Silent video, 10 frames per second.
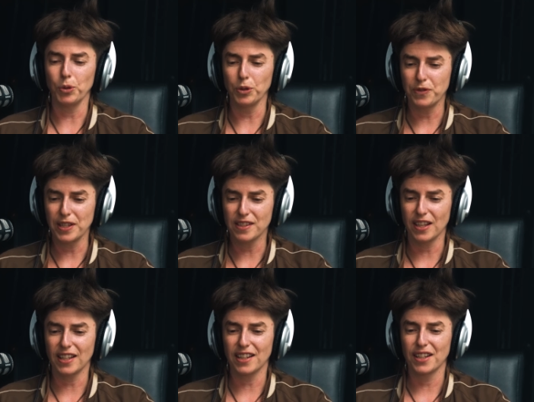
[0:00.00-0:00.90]
all of this,
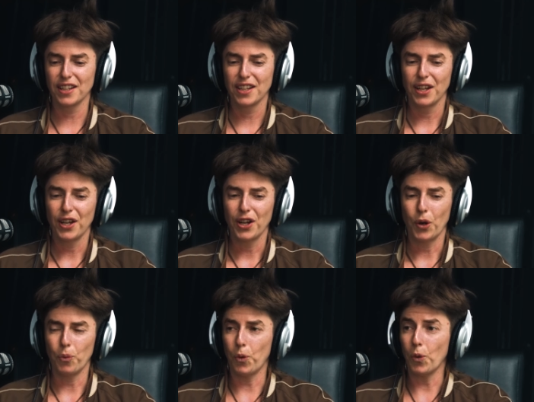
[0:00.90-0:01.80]
like,
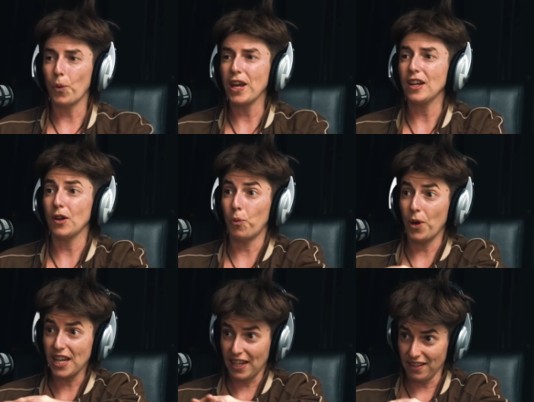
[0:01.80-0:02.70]

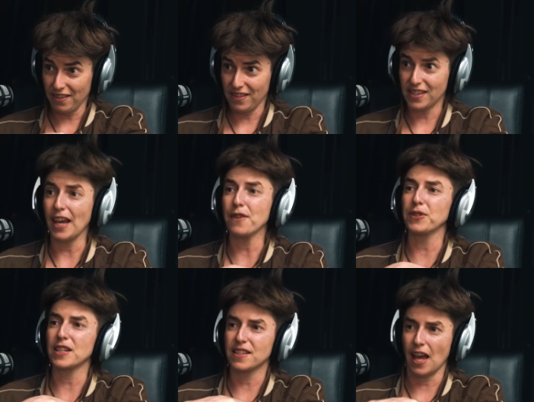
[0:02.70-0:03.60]
we can
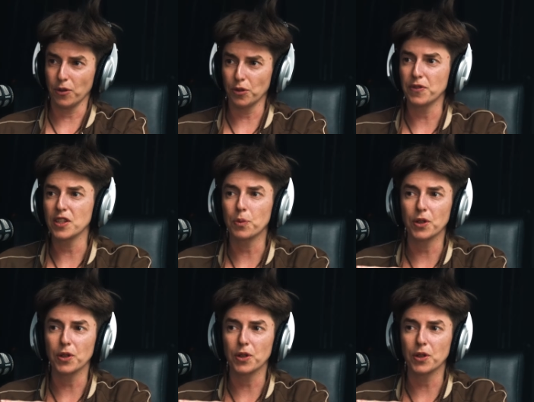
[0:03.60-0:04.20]
safely say all of this.